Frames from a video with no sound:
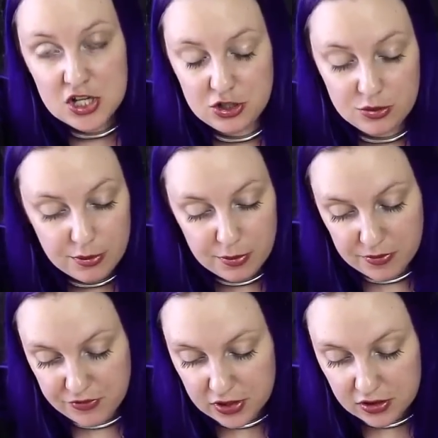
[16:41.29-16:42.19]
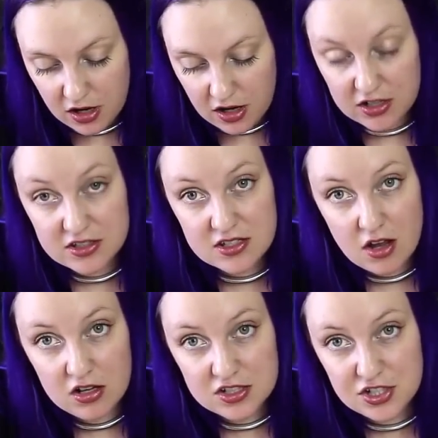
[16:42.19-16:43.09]
you will reveal cards
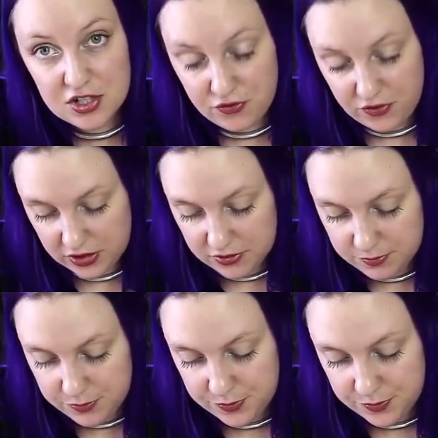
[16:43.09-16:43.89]
onto your field